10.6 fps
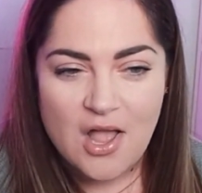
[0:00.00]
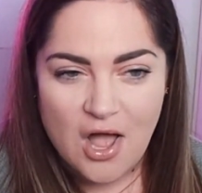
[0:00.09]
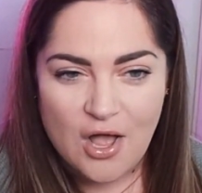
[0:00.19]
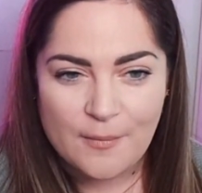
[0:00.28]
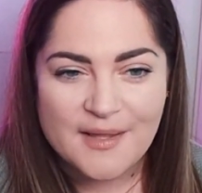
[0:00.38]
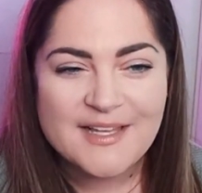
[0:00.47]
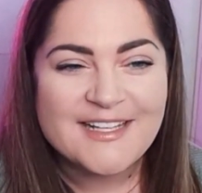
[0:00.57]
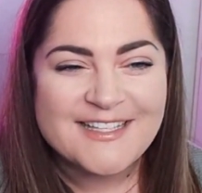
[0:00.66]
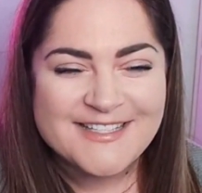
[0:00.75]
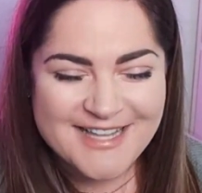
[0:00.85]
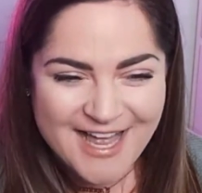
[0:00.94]
dot com
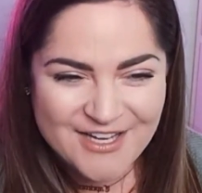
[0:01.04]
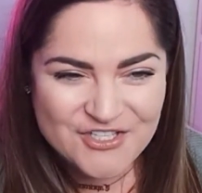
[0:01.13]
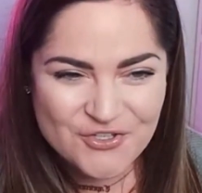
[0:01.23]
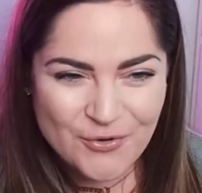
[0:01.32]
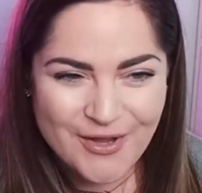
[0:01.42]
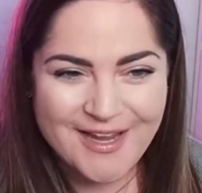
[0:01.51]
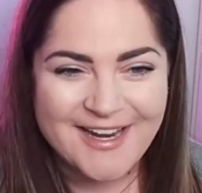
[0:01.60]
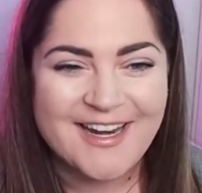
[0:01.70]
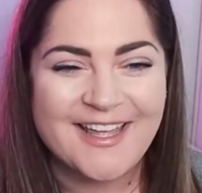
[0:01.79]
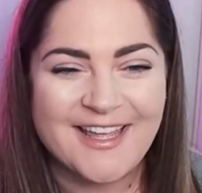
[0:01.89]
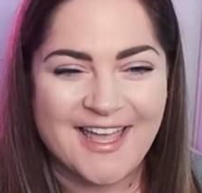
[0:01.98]
slash
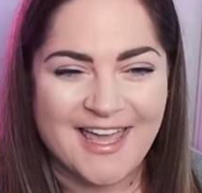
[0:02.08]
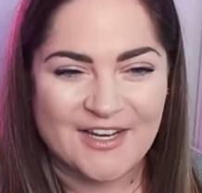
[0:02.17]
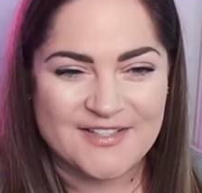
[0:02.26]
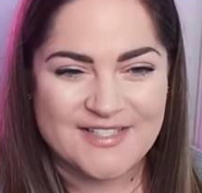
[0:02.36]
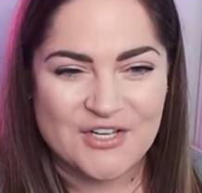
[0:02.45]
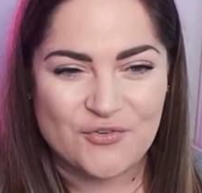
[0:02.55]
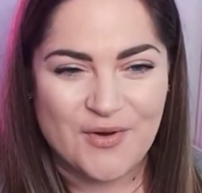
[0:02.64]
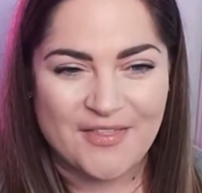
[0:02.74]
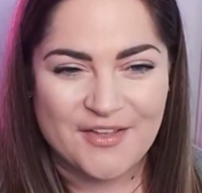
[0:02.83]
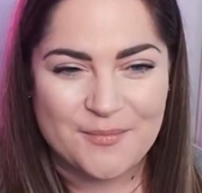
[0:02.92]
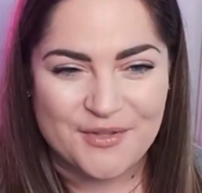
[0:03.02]
join and I'll see
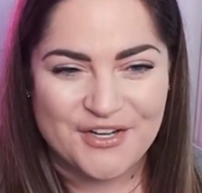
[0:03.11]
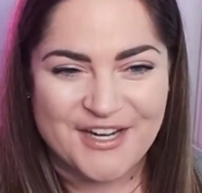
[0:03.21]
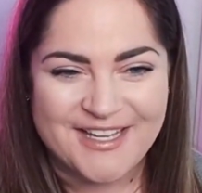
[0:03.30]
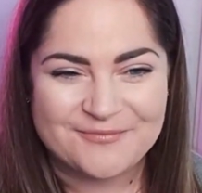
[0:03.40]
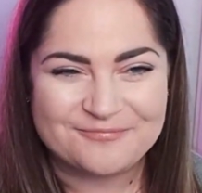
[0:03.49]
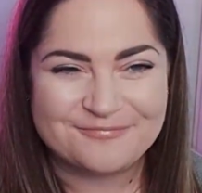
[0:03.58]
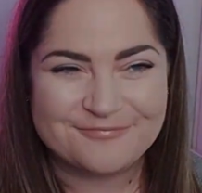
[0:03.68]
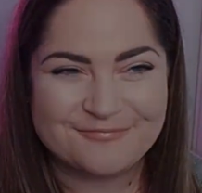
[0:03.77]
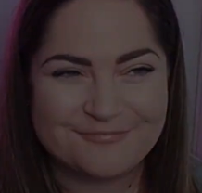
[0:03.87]
you around the community.